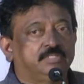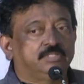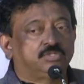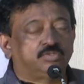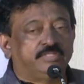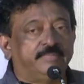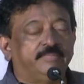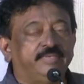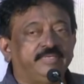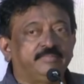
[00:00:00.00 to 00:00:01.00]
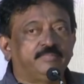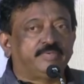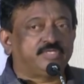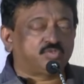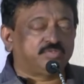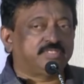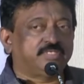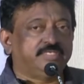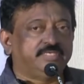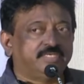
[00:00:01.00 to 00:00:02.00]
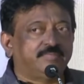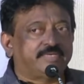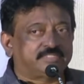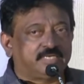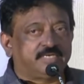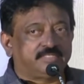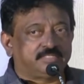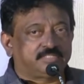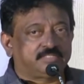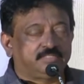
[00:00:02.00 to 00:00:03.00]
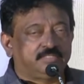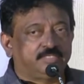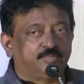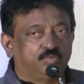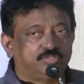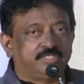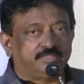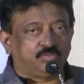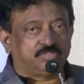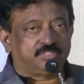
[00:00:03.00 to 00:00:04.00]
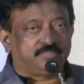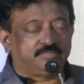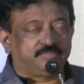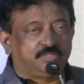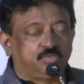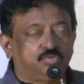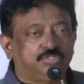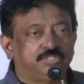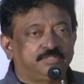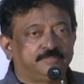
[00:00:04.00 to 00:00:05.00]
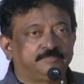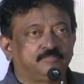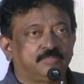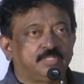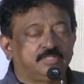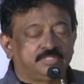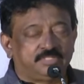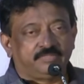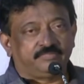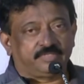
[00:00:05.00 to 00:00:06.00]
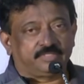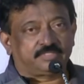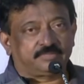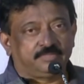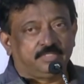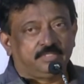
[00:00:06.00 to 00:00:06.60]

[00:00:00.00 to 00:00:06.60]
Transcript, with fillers: So them being impressed with the Indian martial artist like Pooja was a huge uh, this thing for us.